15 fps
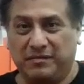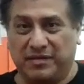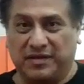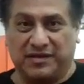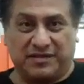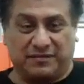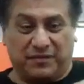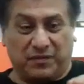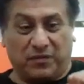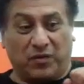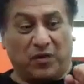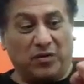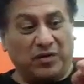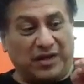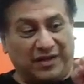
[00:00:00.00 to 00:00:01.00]
Because if you
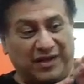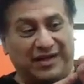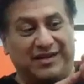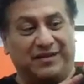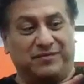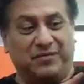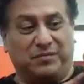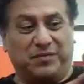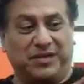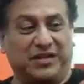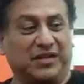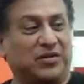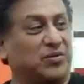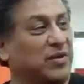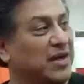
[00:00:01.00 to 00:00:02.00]
roll, again, if you bring
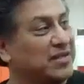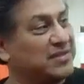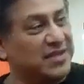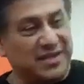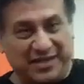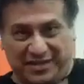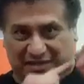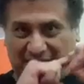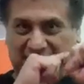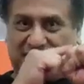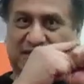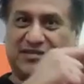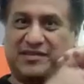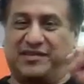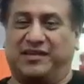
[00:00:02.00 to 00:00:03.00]
it across, it's
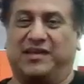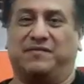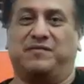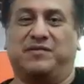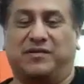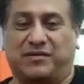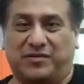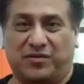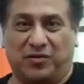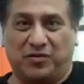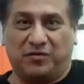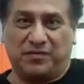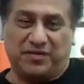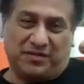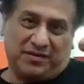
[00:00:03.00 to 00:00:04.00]
just going to give you a
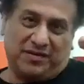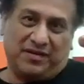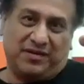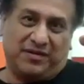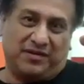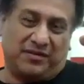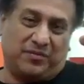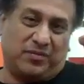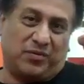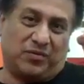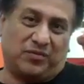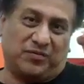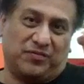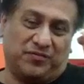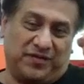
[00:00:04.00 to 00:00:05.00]
curved and
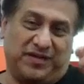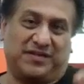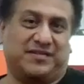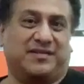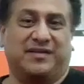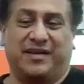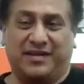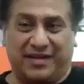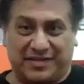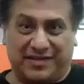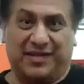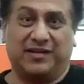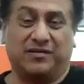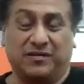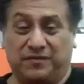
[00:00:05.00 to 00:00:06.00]
rolled fist, and that's
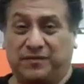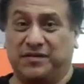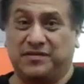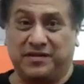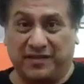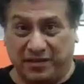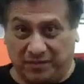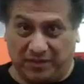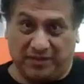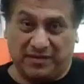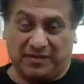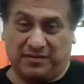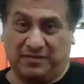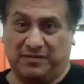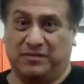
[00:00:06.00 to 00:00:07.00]
not a good fist to hit with.
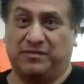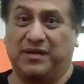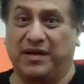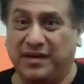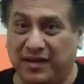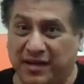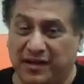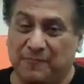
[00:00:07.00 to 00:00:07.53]
All right?